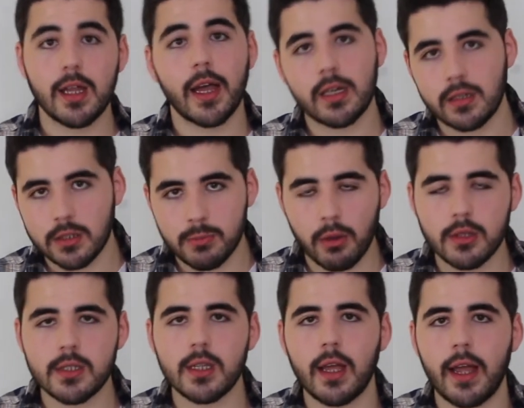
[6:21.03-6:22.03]
title
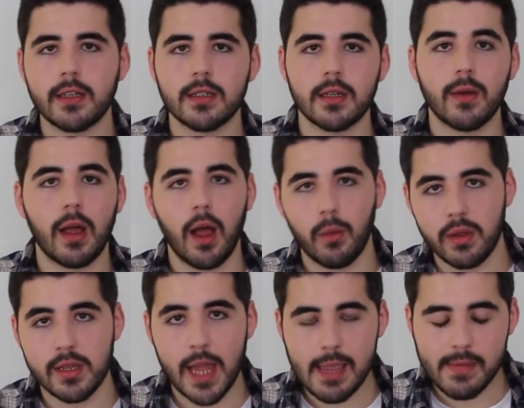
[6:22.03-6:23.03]
sponsor and
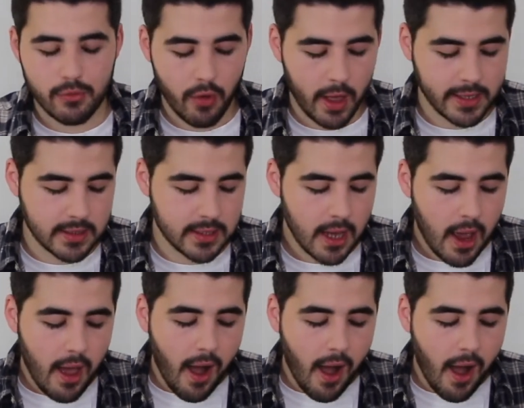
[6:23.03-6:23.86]
with naming rights,